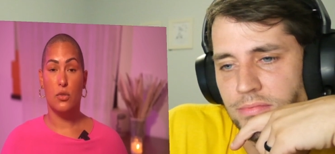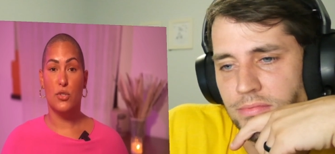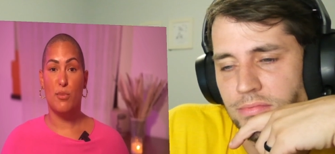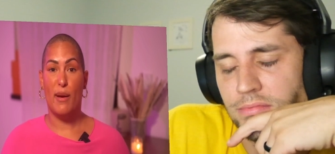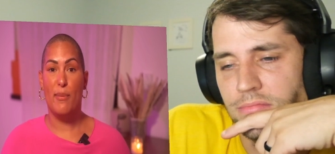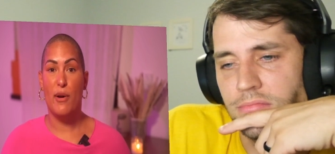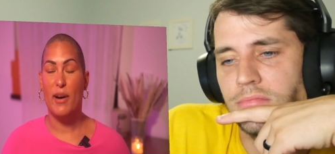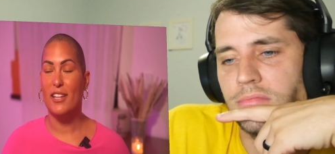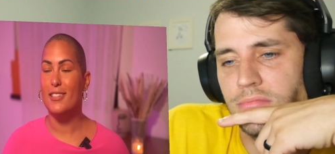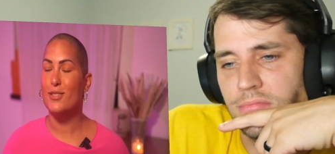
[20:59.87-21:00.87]
Speaker 1: newspaper about
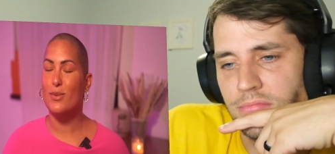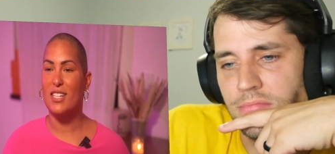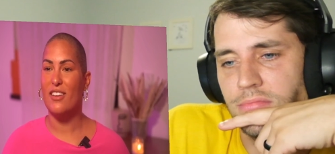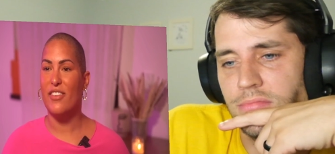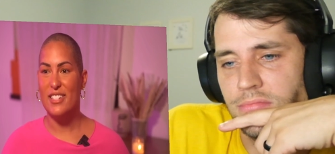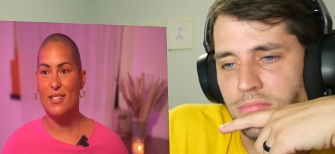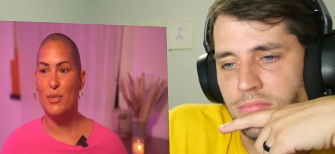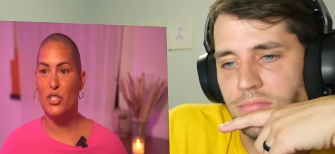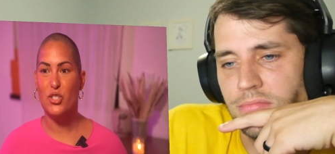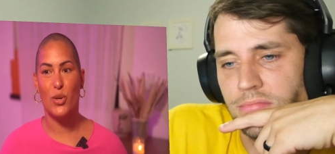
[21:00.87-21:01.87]
this, which I find to be
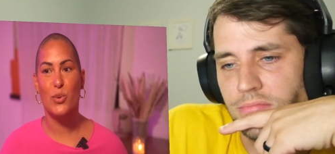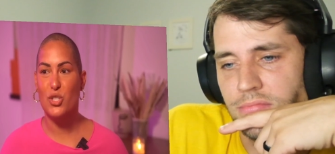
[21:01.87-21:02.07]
so